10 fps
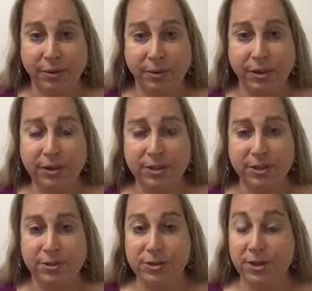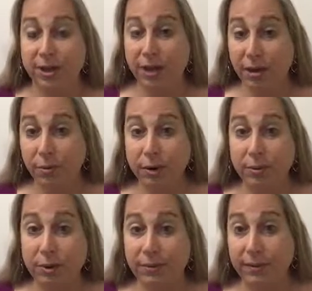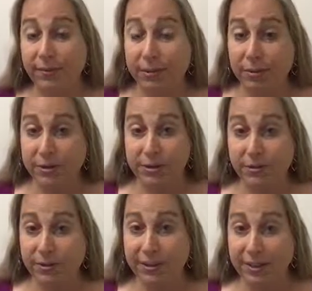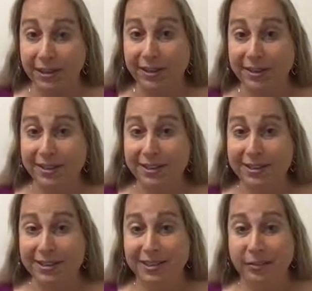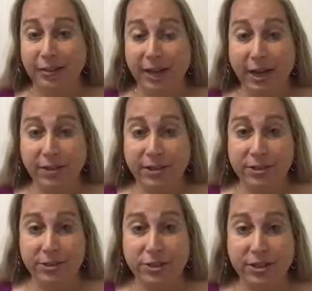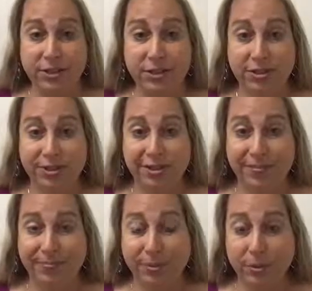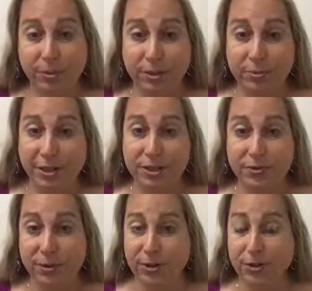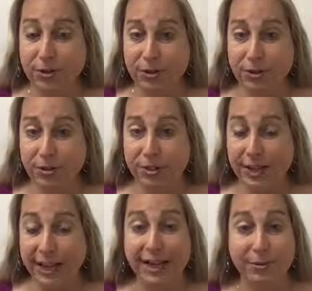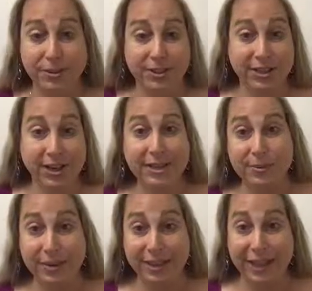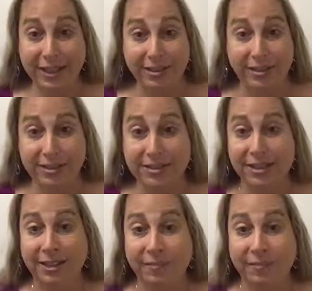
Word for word: Well, here's an interesting thought. What, what if m goes to infinity? Well, now that's just the response for u, u to the n, which is a nice way to get this.